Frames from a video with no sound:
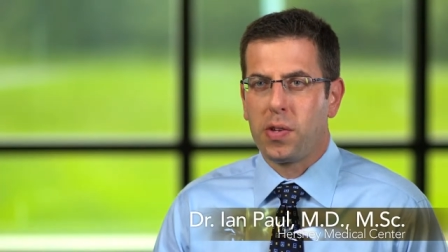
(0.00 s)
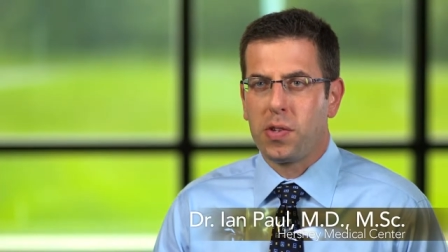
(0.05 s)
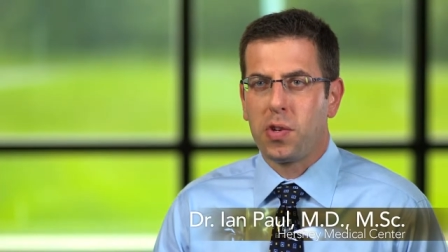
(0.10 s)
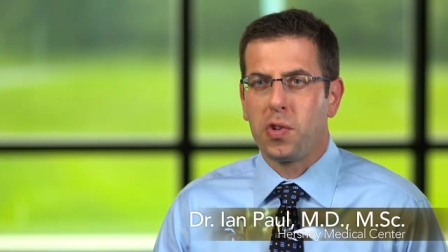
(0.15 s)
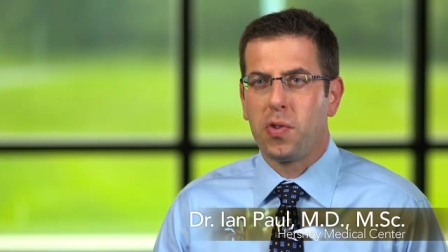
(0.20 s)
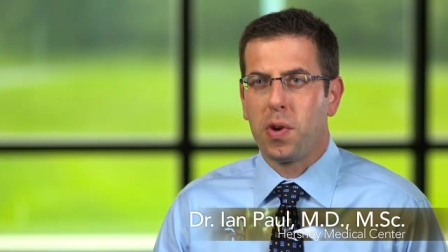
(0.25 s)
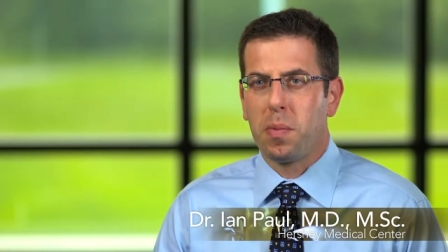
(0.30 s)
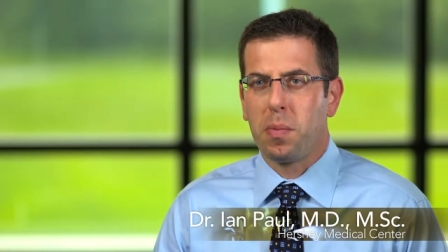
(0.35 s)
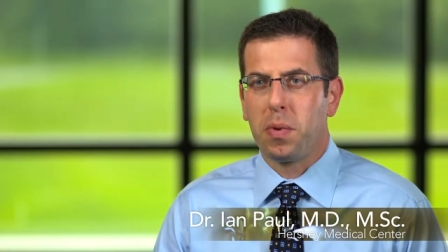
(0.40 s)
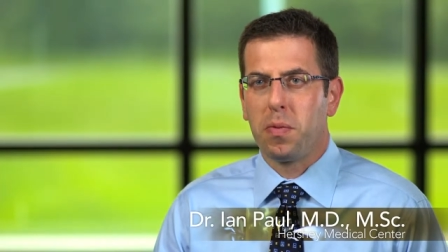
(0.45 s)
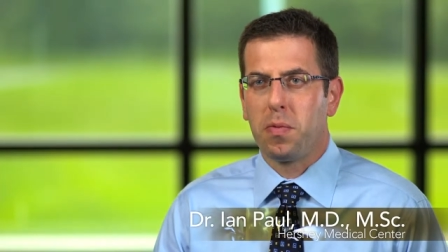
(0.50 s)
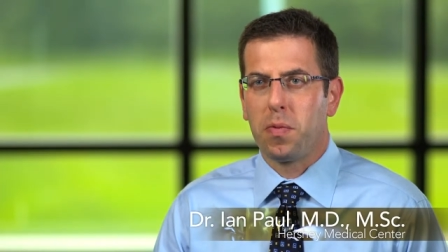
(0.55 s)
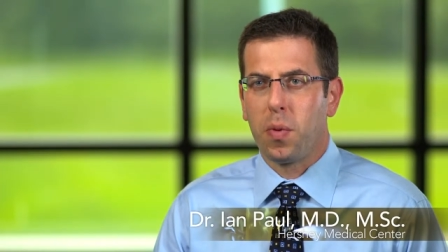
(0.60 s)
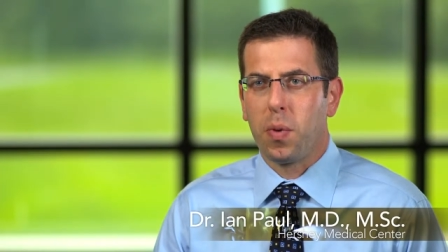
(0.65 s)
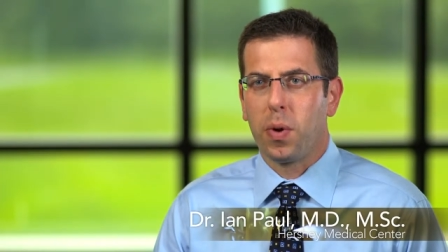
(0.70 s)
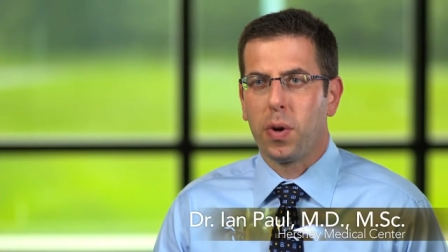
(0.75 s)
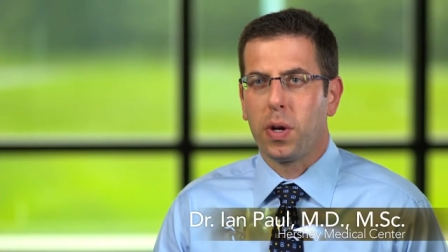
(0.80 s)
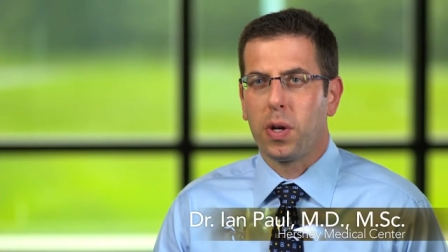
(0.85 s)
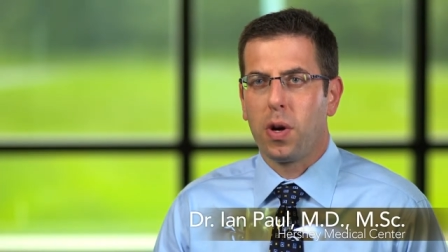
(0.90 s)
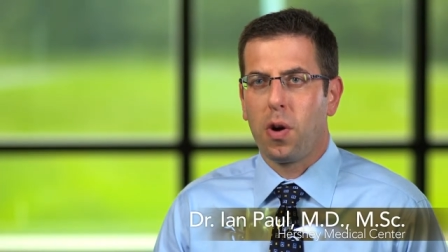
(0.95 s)
as a treatment
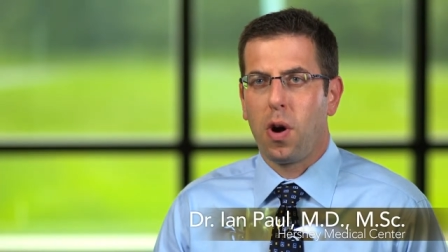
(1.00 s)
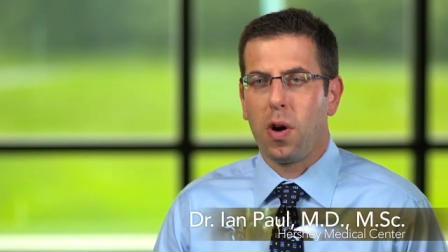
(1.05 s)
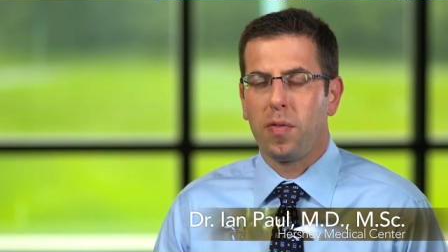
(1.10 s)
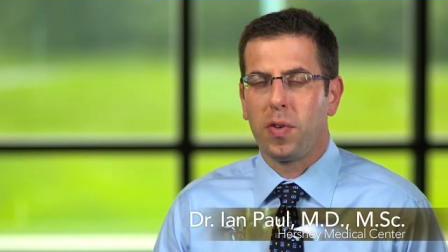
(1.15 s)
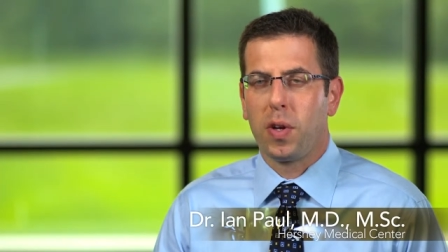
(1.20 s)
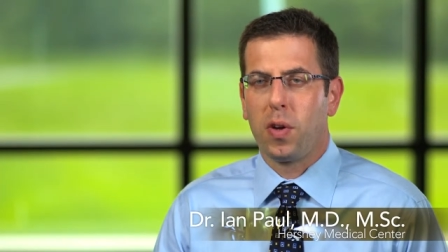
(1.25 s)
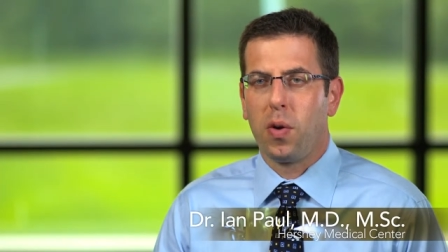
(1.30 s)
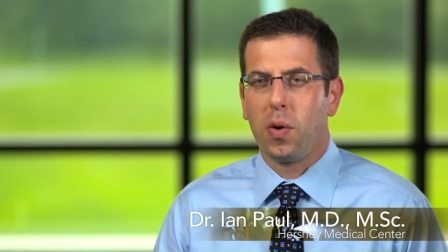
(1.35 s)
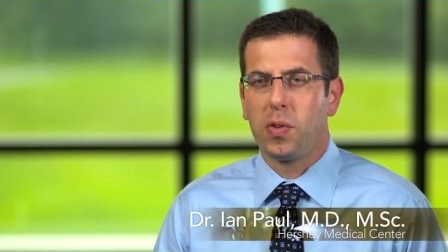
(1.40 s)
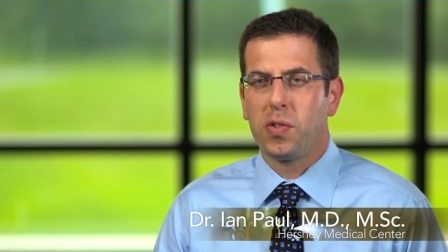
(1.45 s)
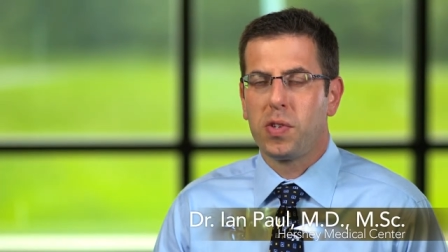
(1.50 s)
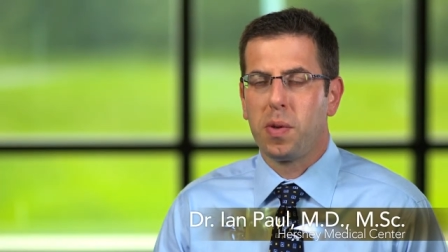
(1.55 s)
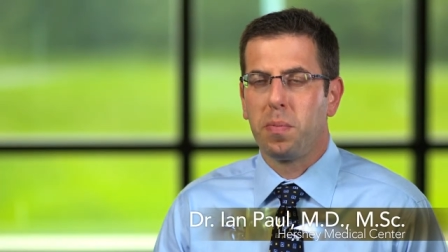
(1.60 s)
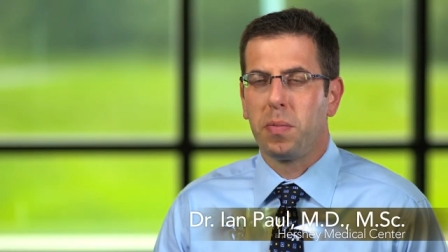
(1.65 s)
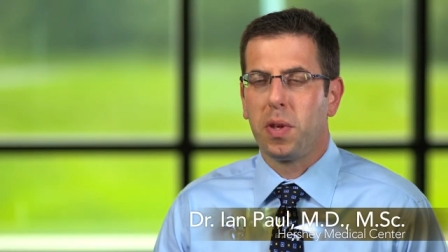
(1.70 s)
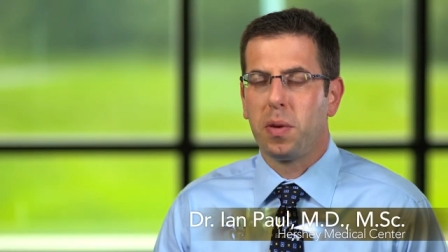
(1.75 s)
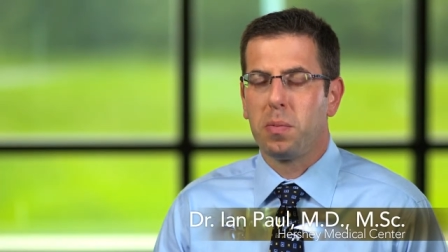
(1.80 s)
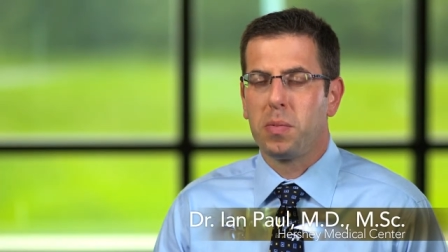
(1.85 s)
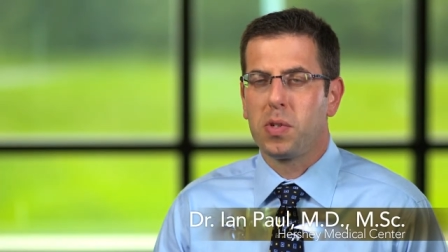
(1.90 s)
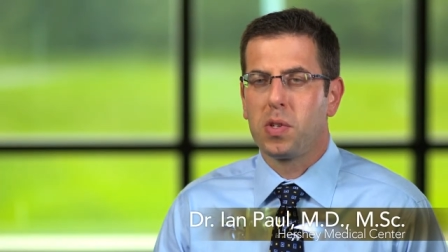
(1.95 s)
for cough and cold
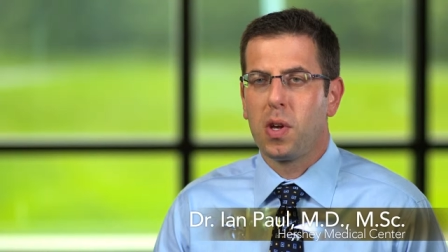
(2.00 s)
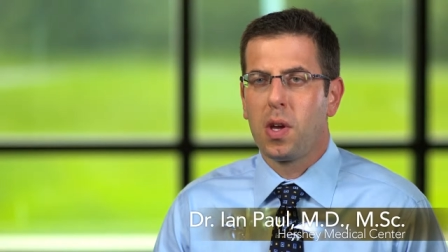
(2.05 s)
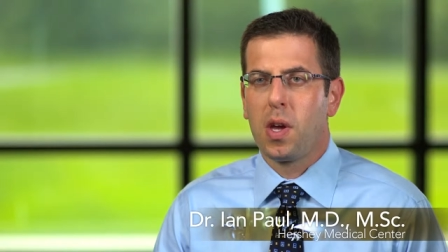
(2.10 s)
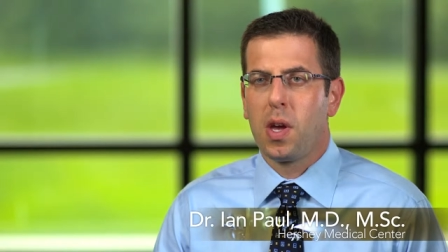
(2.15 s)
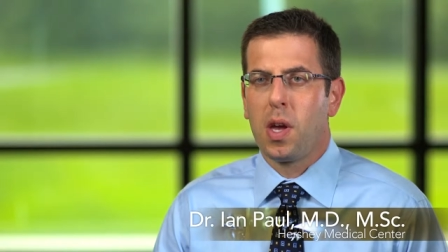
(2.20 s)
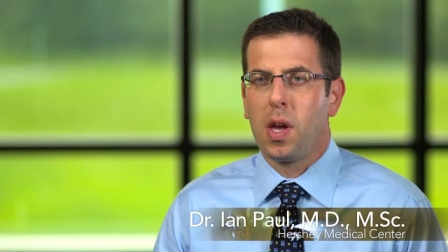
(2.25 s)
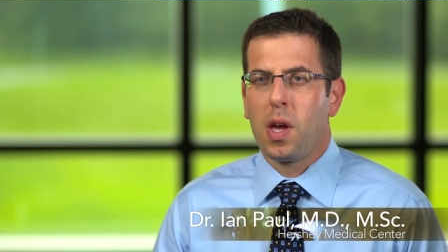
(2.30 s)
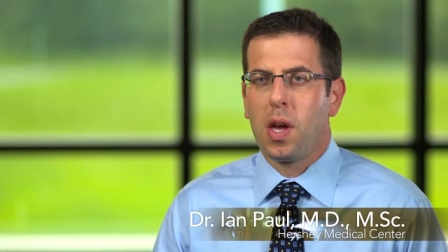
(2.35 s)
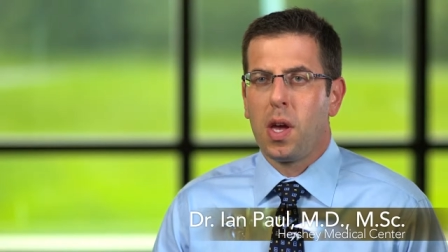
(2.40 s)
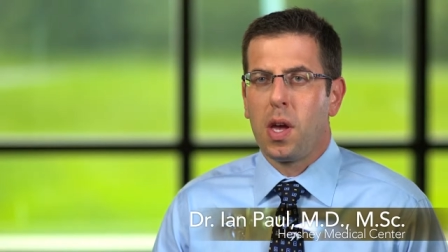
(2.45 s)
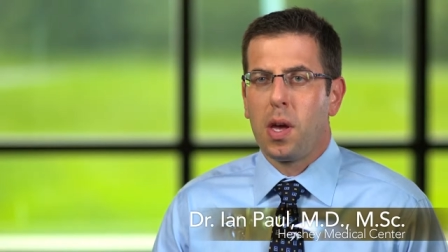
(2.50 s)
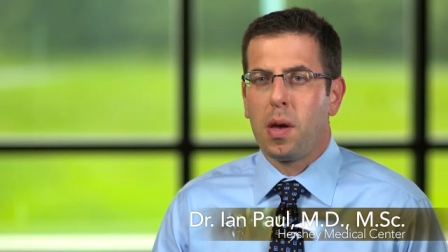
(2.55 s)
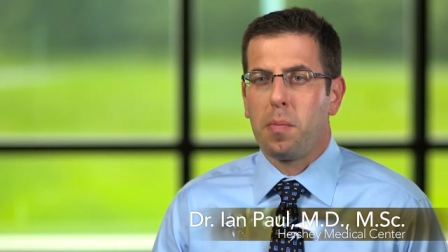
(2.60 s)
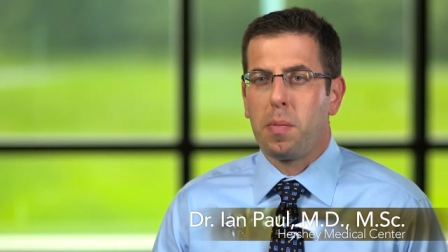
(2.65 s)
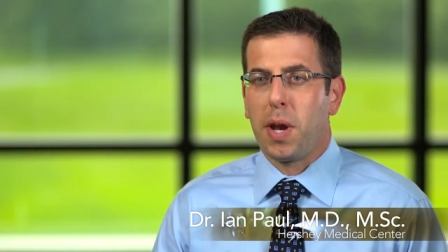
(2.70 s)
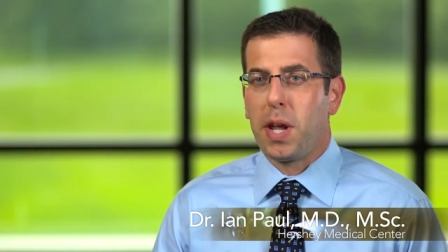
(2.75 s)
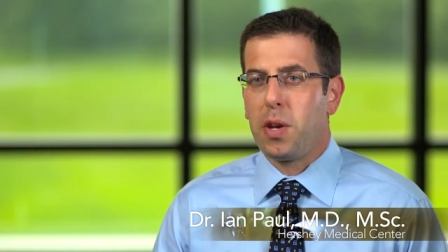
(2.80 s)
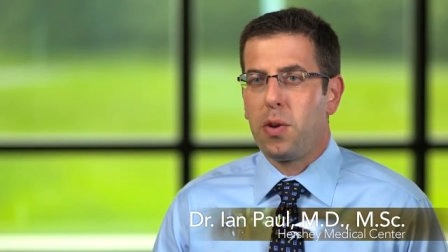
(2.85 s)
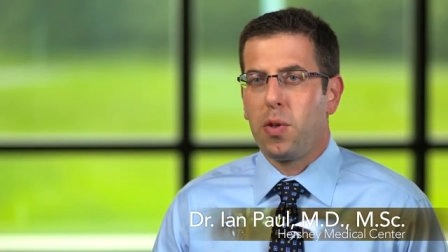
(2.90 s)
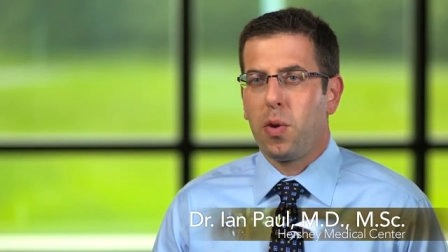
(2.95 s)
symptoms,
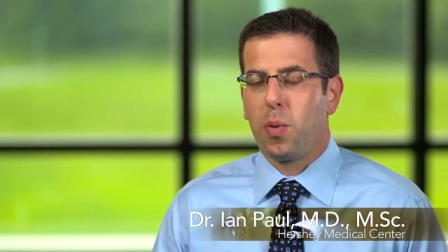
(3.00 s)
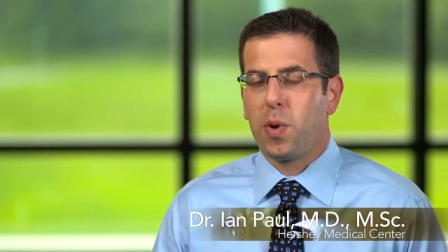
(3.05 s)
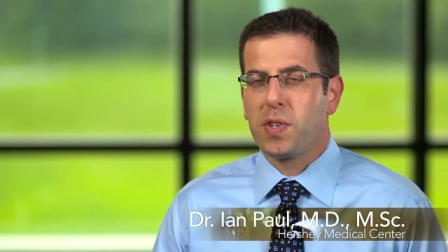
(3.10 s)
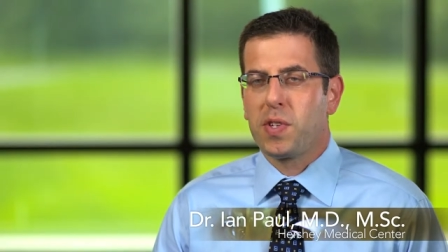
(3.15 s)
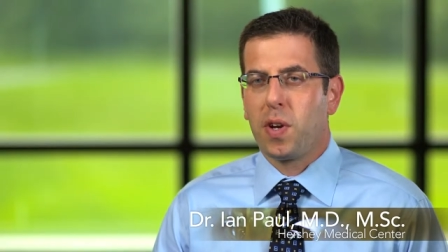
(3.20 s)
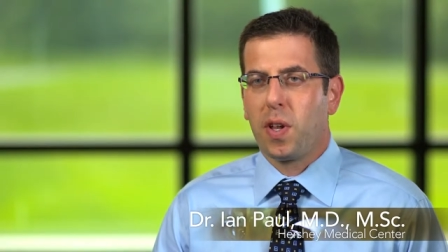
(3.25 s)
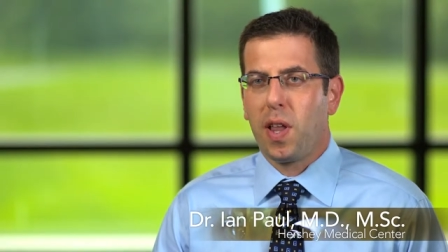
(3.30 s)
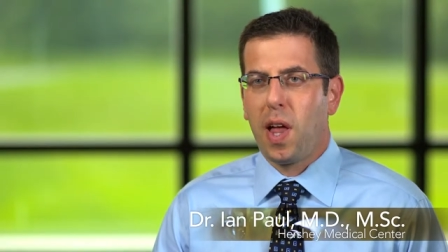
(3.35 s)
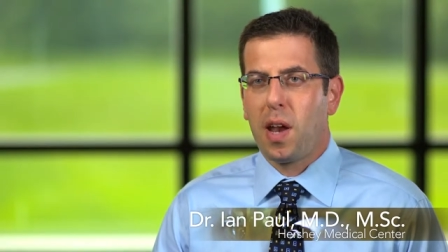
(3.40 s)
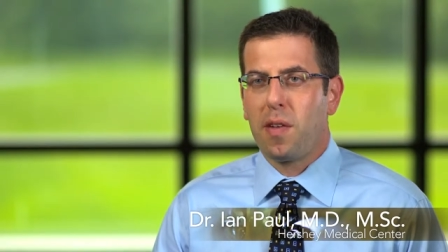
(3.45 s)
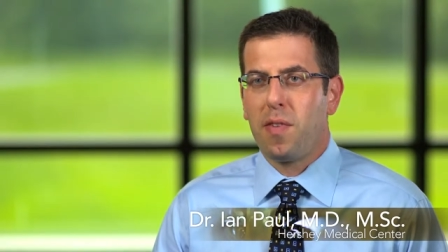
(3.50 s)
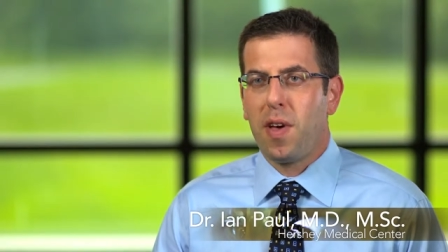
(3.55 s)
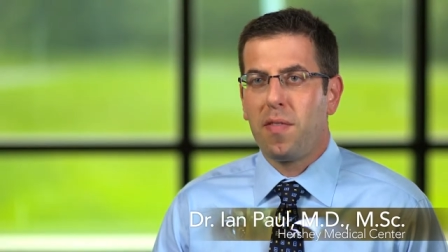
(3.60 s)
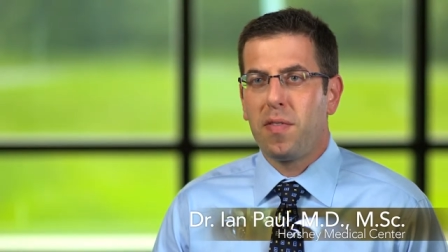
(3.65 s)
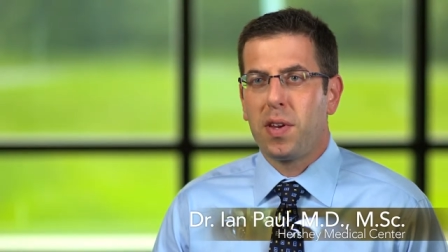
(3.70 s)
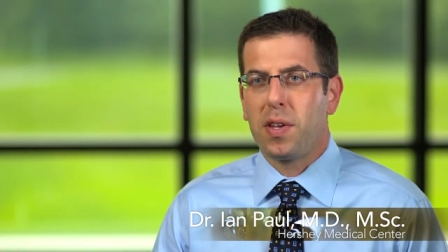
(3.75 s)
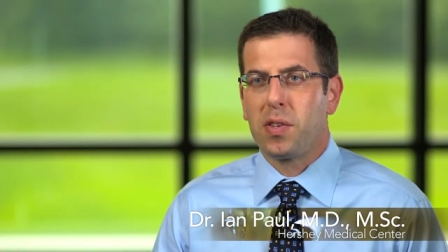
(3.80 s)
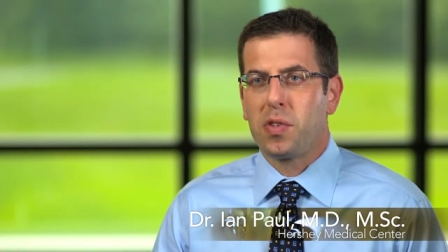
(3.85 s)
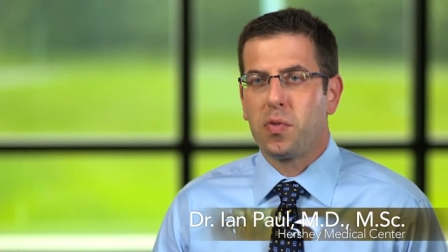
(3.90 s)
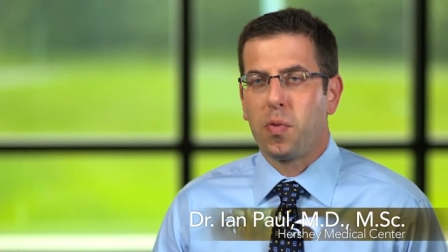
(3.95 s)
but I knew there wasn't a lot of
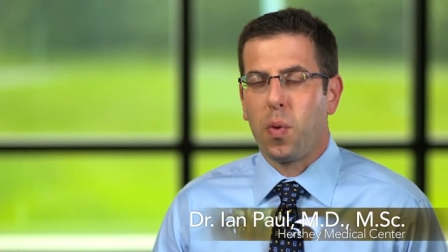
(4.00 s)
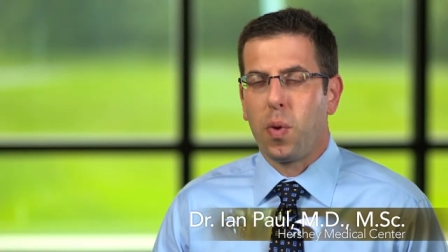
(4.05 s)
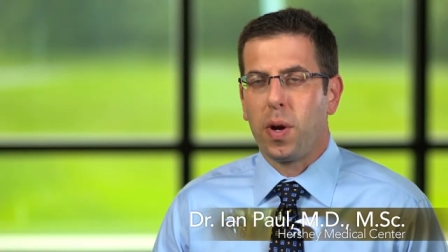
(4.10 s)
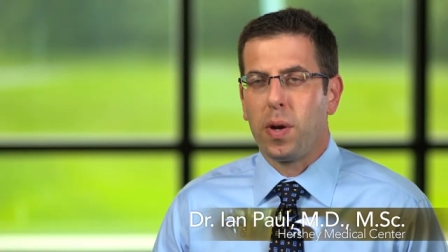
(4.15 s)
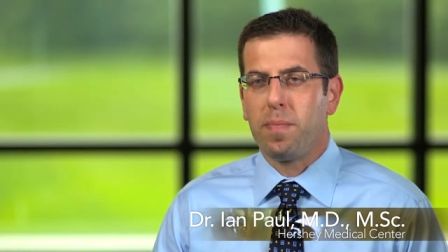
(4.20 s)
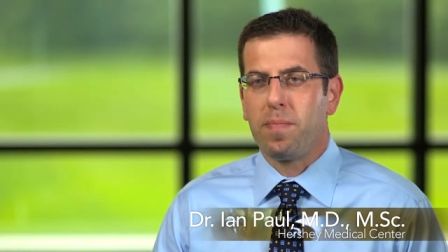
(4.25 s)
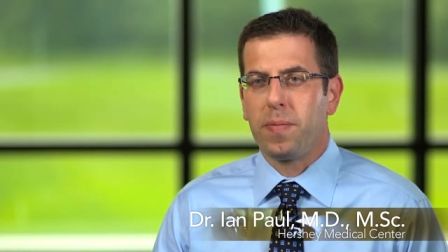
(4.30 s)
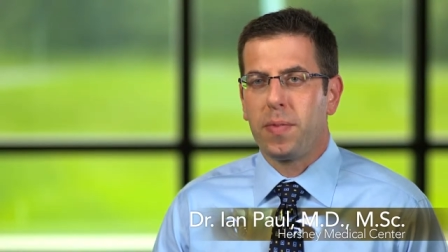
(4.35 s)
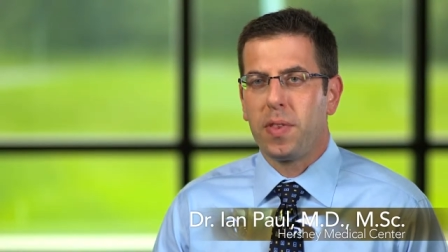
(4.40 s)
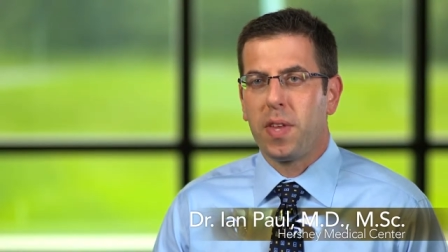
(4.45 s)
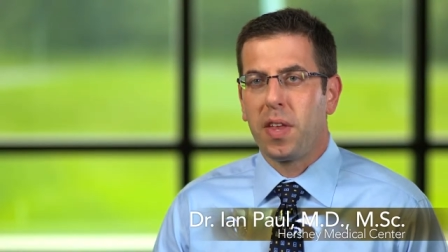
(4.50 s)
evidence for it.